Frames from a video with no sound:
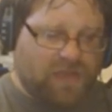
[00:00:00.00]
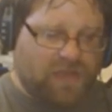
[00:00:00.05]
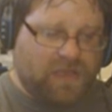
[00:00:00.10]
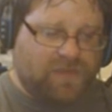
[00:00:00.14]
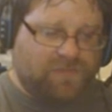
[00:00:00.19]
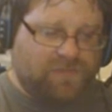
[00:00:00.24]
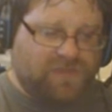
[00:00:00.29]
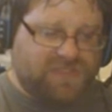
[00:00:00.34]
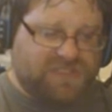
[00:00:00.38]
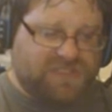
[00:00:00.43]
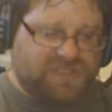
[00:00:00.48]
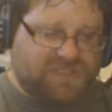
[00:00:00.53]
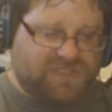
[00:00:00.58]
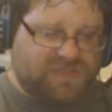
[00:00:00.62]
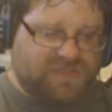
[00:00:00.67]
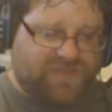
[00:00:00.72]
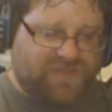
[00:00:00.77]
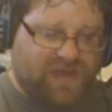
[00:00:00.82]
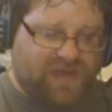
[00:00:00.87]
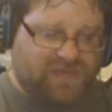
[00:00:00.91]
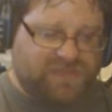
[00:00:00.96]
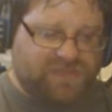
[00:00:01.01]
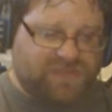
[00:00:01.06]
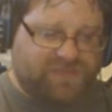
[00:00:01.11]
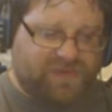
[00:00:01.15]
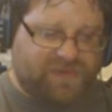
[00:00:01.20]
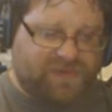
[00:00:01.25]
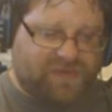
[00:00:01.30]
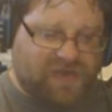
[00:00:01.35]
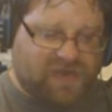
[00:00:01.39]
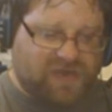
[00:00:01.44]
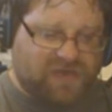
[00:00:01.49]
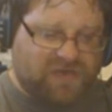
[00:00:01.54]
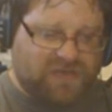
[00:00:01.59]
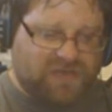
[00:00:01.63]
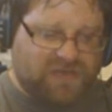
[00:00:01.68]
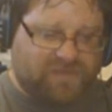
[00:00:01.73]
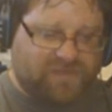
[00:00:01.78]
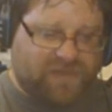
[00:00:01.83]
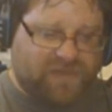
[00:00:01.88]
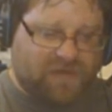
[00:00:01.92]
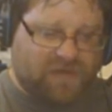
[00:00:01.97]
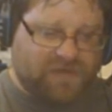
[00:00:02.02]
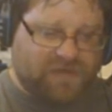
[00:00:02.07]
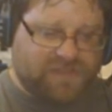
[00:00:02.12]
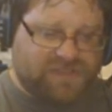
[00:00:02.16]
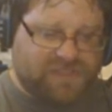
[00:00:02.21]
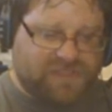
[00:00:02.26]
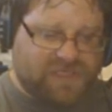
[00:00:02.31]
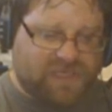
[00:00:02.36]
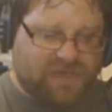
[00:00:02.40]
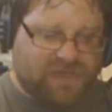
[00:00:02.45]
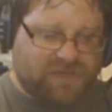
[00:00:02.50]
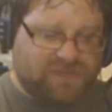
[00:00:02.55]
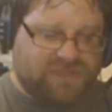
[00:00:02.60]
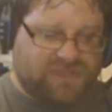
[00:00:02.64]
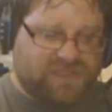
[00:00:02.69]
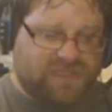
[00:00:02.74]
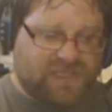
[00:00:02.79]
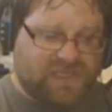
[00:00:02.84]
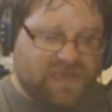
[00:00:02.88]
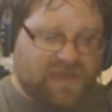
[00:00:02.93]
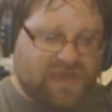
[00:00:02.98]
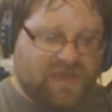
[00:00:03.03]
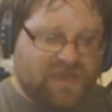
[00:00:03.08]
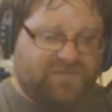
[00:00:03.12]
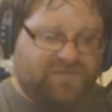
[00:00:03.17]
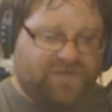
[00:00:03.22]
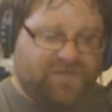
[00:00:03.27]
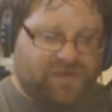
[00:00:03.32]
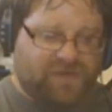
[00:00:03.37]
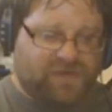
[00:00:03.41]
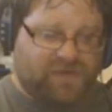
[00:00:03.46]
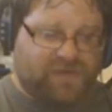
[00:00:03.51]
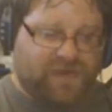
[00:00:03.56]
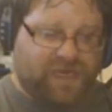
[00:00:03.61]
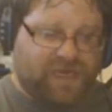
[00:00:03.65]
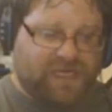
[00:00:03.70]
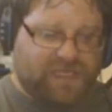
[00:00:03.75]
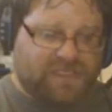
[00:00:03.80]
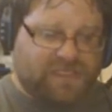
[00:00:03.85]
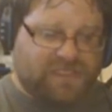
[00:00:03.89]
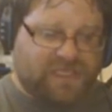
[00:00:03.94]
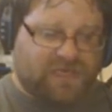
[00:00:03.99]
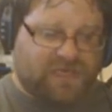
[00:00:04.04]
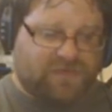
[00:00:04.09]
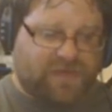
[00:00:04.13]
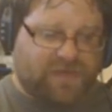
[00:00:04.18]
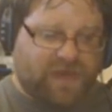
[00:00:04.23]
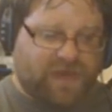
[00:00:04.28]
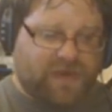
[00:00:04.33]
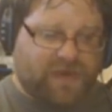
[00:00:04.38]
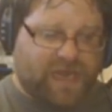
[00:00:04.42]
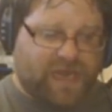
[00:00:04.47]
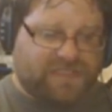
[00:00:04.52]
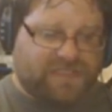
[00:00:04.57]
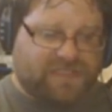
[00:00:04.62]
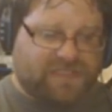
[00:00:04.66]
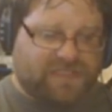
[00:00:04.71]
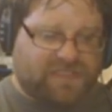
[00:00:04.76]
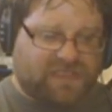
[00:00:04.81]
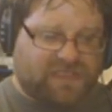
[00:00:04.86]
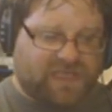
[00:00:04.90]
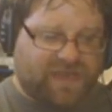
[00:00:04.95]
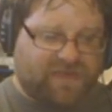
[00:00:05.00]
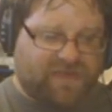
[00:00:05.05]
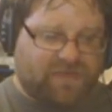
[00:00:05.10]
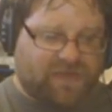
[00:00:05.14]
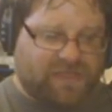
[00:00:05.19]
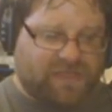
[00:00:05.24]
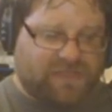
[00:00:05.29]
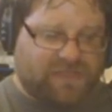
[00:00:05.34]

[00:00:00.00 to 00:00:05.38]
puts his newfound superpowers to use, furthering his career as a delinquent,